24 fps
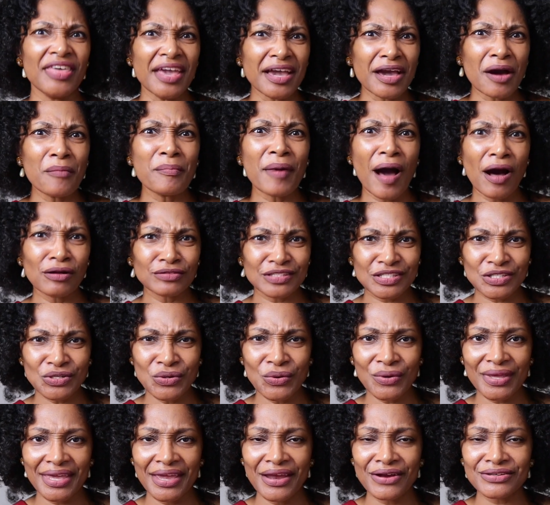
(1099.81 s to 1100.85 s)
think, about
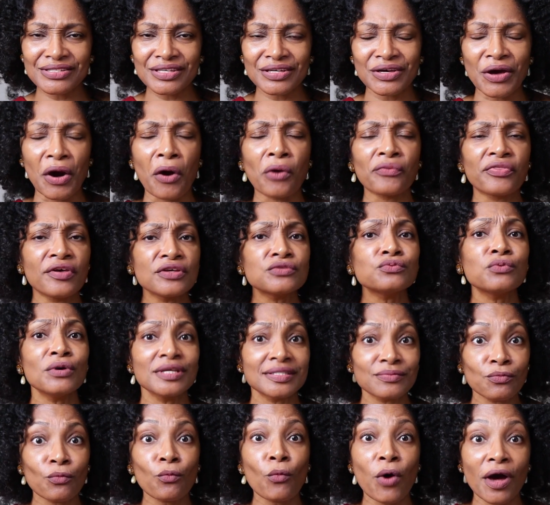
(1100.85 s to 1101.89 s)
two years ago. This
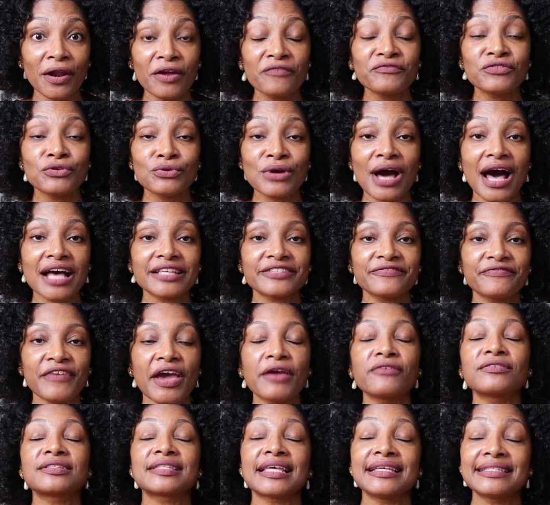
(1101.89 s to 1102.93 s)
was one of you guys'
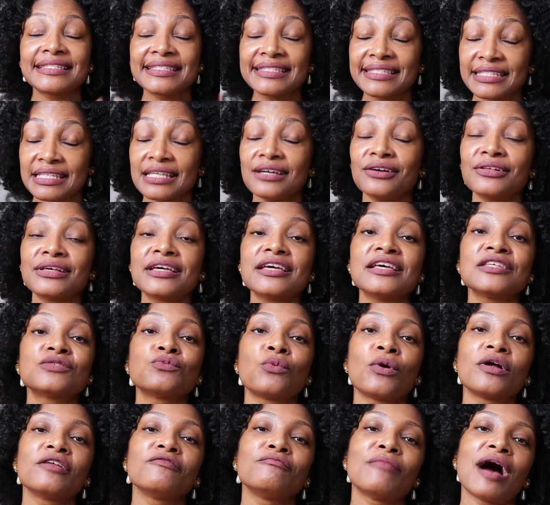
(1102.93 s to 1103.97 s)
favorites and still is
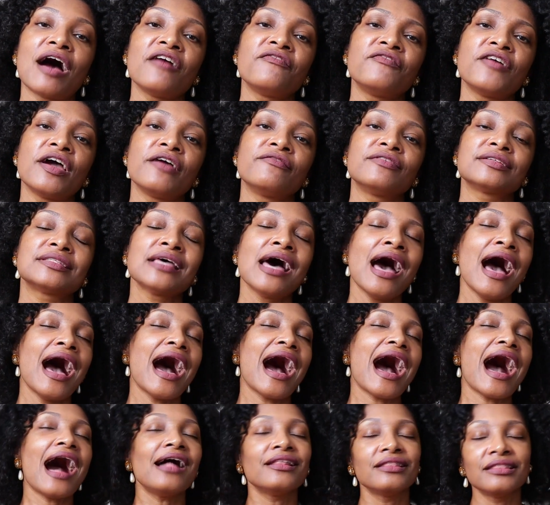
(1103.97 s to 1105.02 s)
one of my favorites.
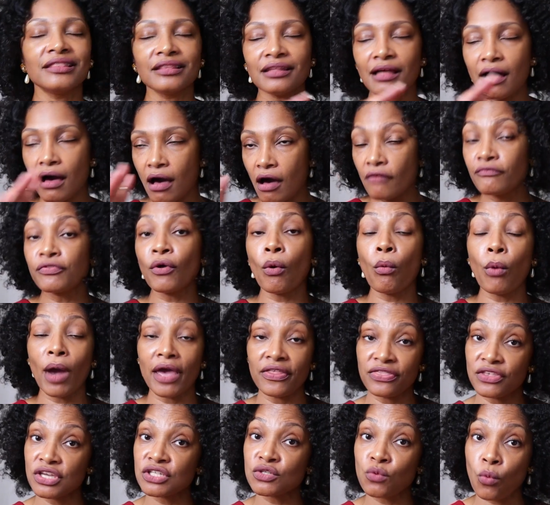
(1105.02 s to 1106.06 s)
I love the
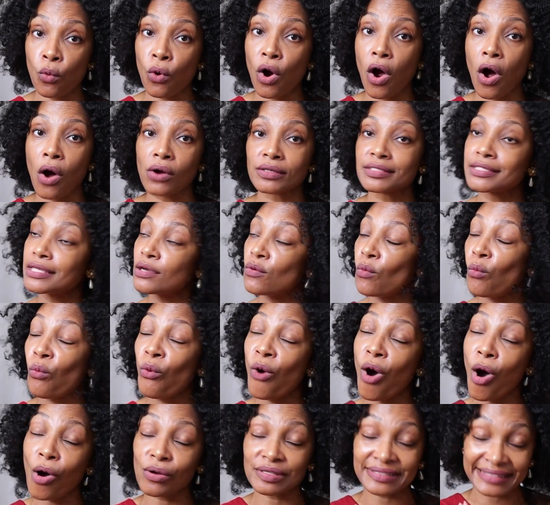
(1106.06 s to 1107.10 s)
way this walks. It
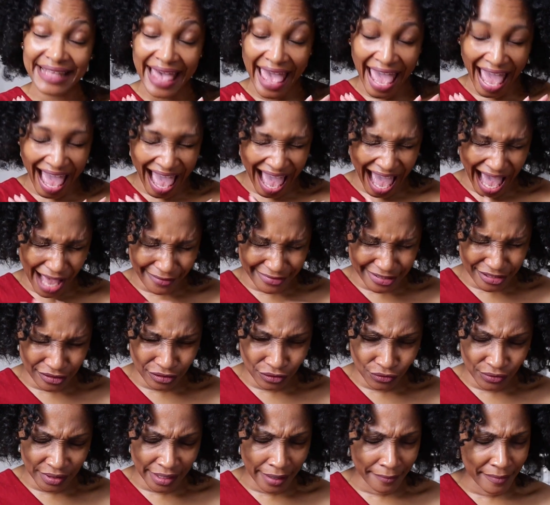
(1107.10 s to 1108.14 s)
walks
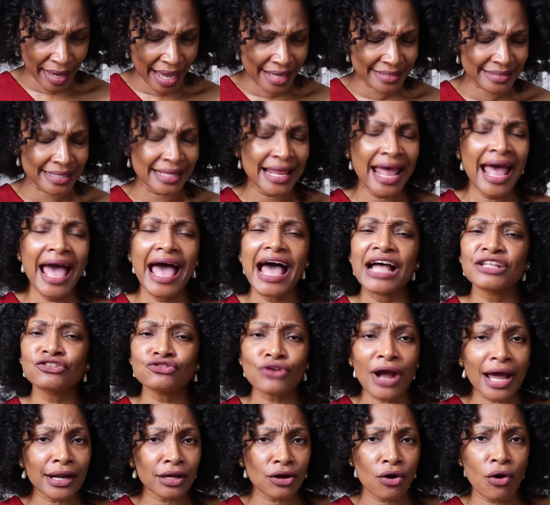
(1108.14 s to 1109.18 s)
absolutely amazing. And
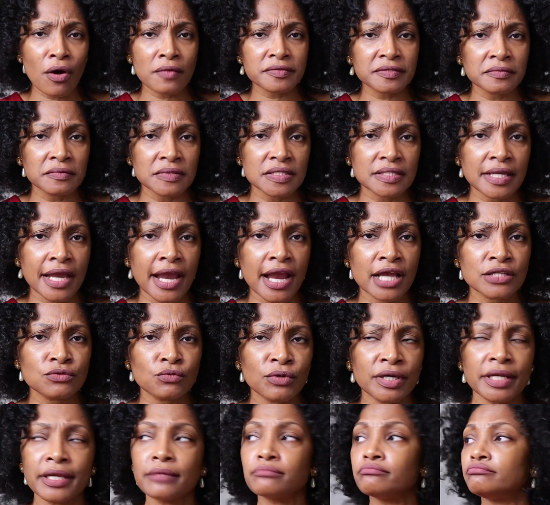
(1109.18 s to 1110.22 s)
try to go up some stairs
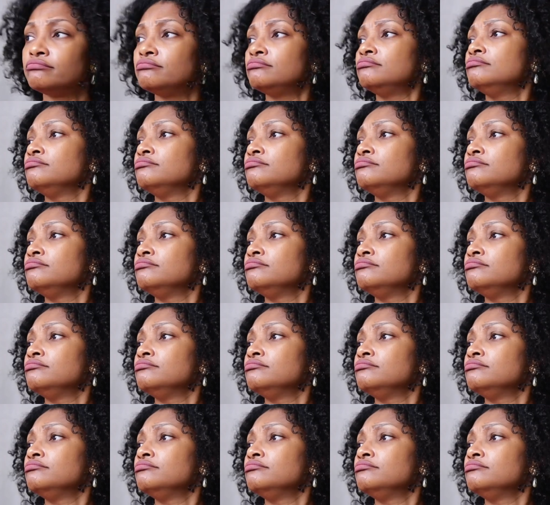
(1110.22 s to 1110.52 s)
with it,